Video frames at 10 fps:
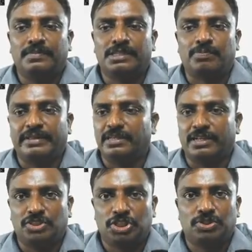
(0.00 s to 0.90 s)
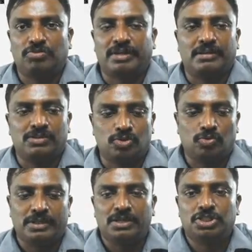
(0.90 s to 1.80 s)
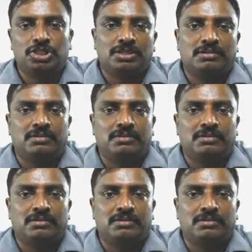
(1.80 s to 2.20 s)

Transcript: display the edge. Okay. So edge